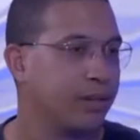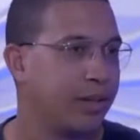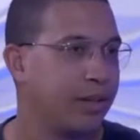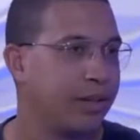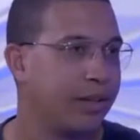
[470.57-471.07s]

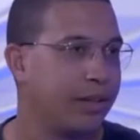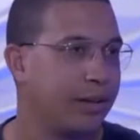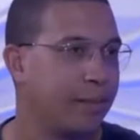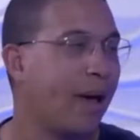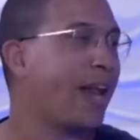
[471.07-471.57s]

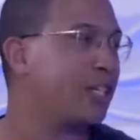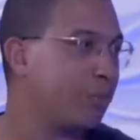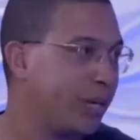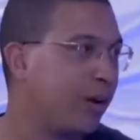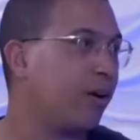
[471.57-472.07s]
the
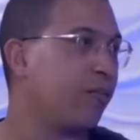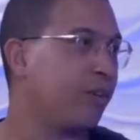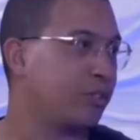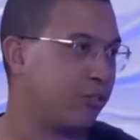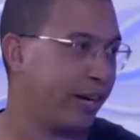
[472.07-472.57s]
management of
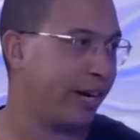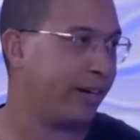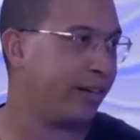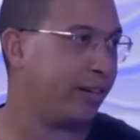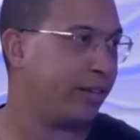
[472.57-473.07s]
the
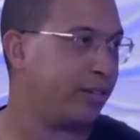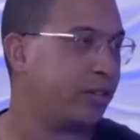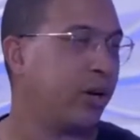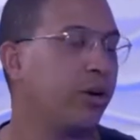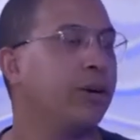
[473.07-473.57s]
trade.
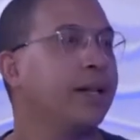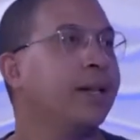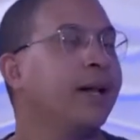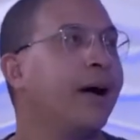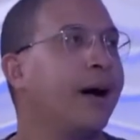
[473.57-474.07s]
So
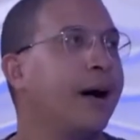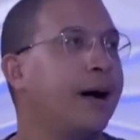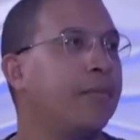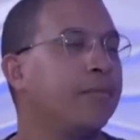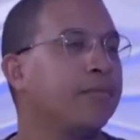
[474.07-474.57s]

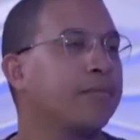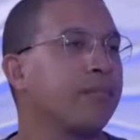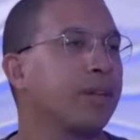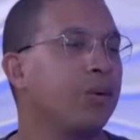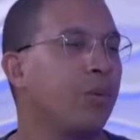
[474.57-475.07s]

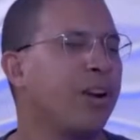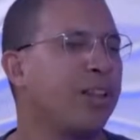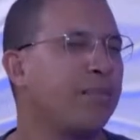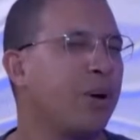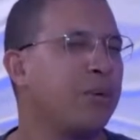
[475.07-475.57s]
one of
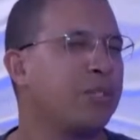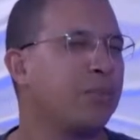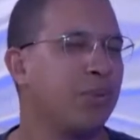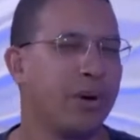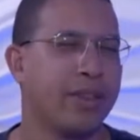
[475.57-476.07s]
the most
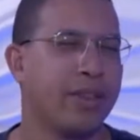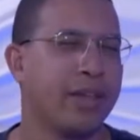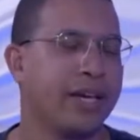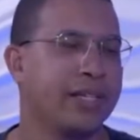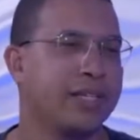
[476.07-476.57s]
important
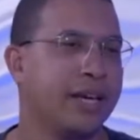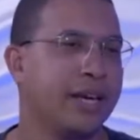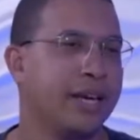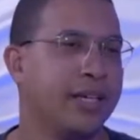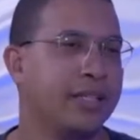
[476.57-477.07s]
things
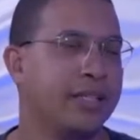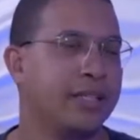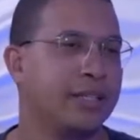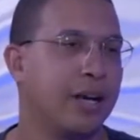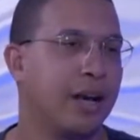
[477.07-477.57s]

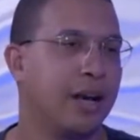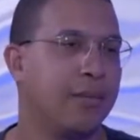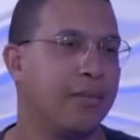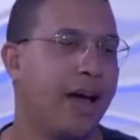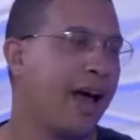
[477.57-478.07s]
is
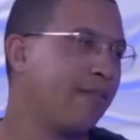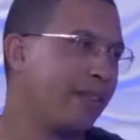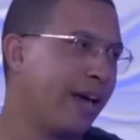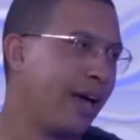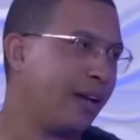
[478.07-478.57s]

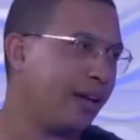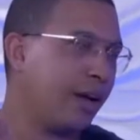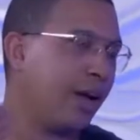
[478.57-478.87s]
having that